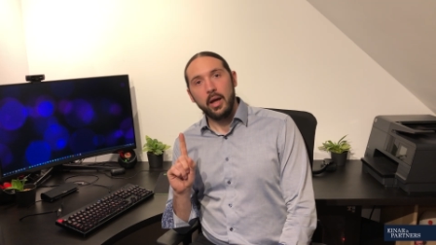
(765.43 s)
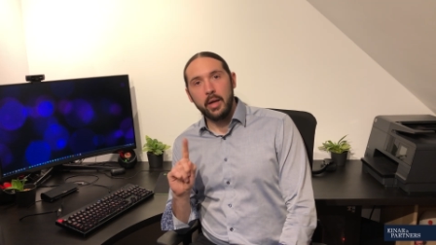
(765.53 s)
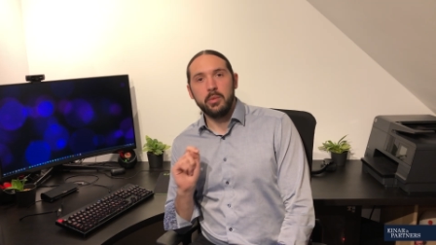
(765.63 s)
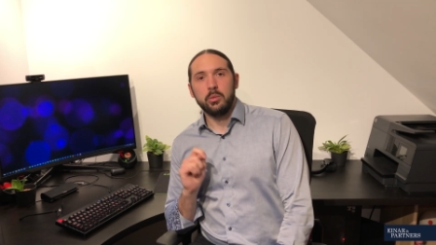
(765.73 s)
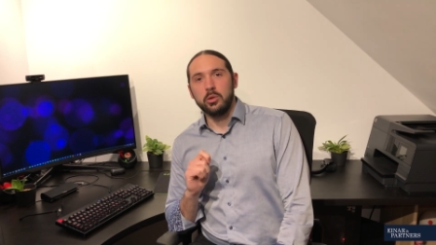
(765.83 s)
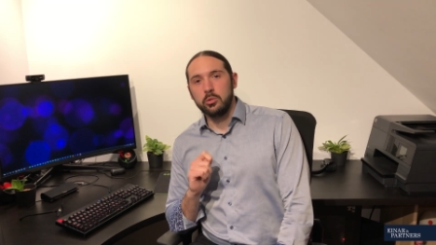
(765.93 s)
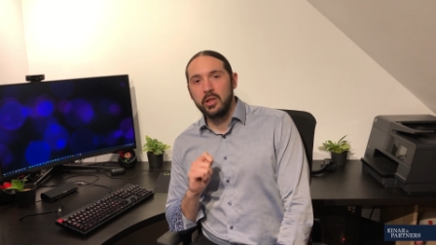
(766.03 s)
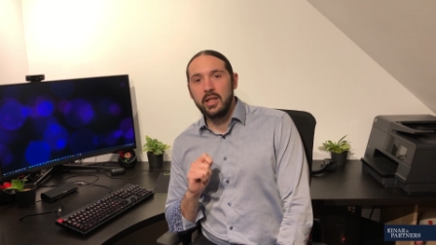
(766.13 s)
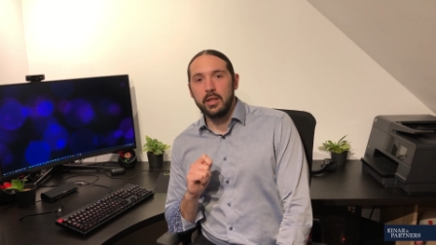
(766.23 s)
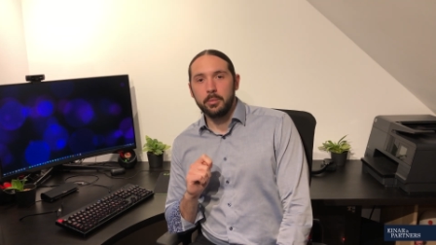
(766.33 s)
and we would
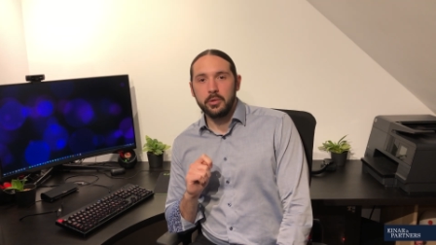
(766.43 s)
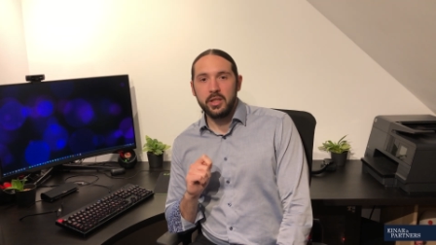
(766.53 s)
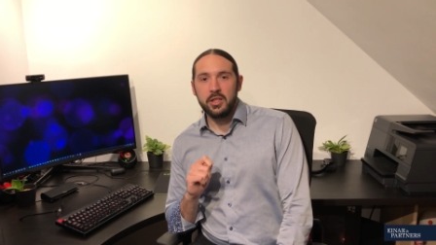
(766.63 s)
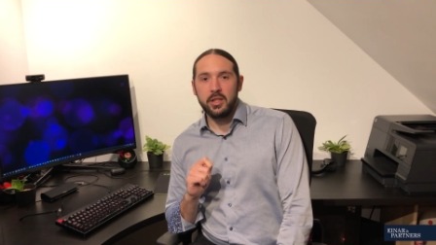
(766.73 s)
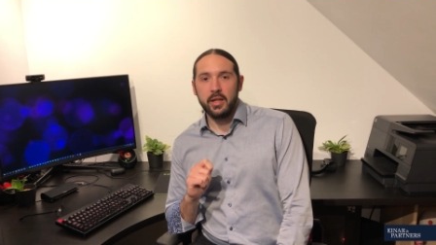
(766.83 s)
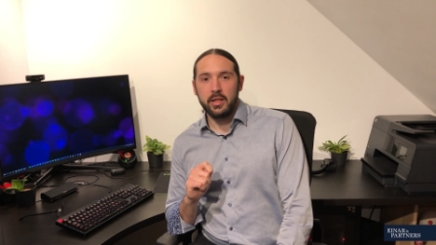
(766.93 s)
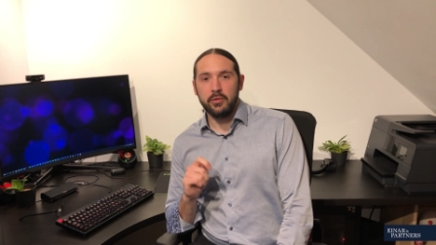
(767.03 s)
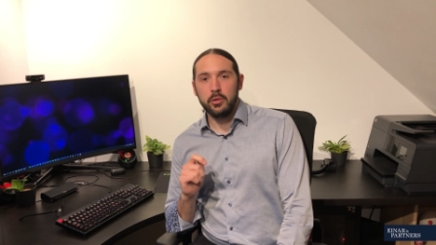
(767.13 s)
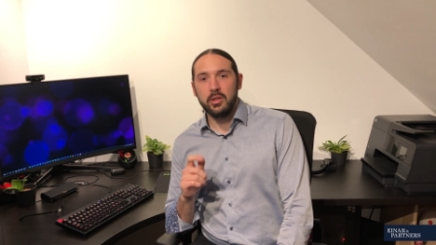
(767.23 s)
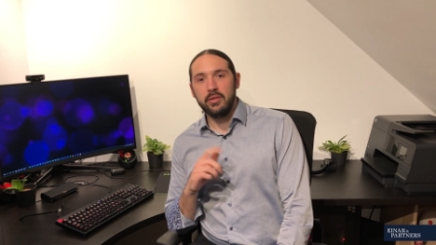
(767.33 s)
really appreciate
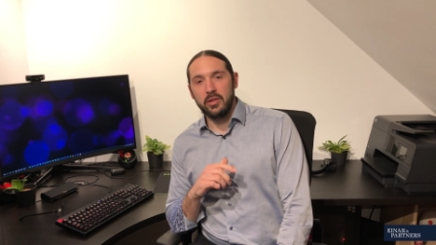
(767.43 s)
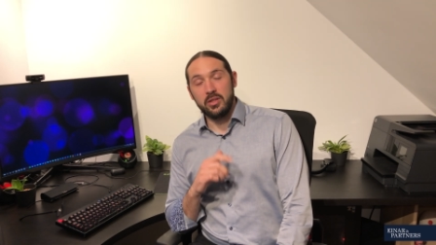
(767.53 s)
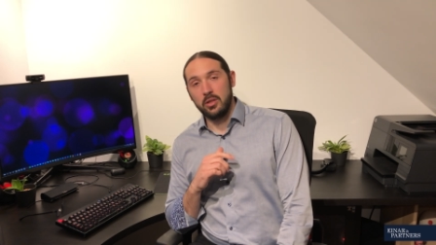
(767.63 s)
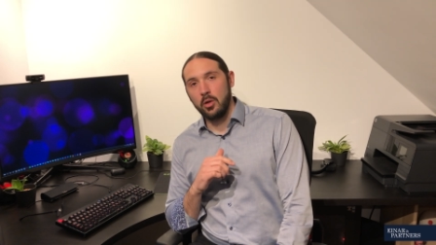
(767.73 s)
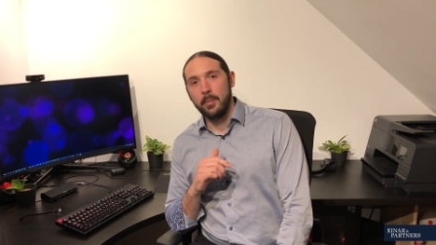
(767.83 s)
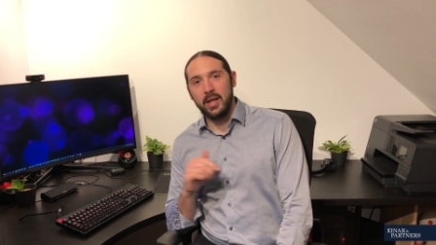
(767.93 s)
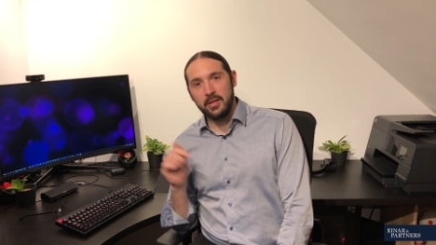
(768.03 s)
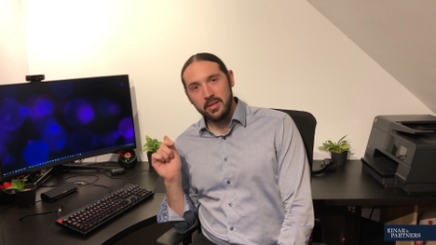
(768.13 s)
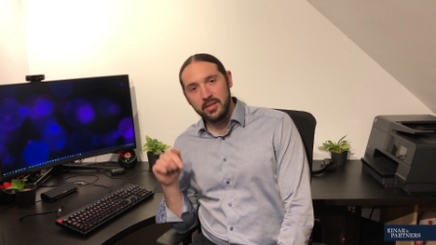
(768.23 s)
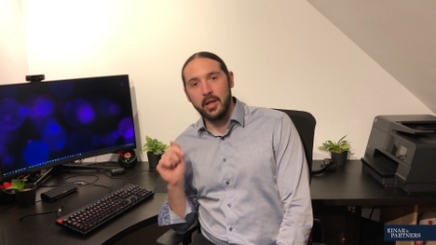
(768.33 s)
if you leave us a
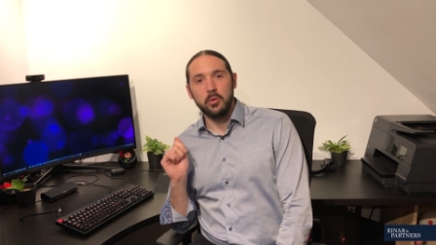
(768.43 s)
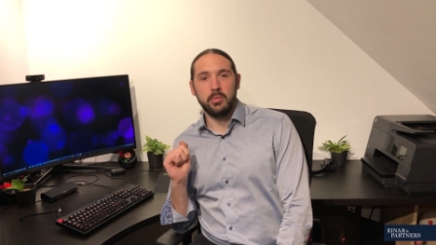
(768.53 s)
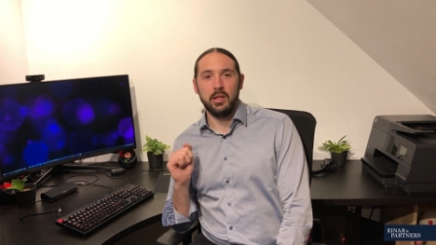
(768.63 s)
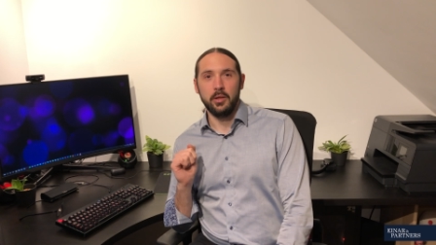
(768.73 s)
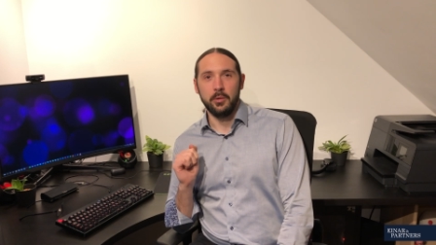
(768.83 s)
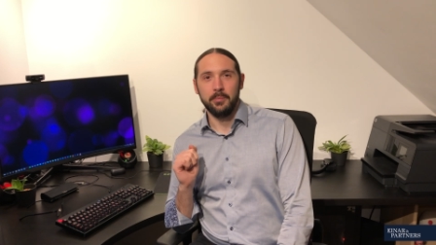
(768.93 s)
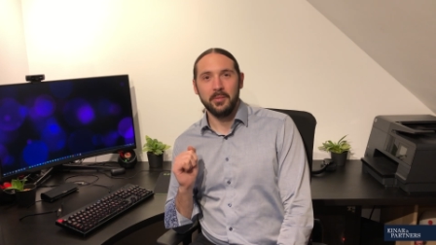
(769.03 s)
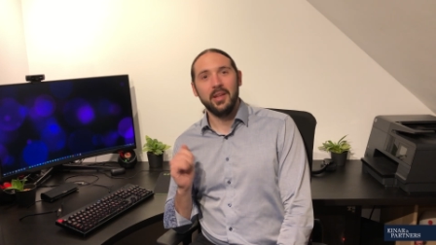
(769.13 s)
comment down below.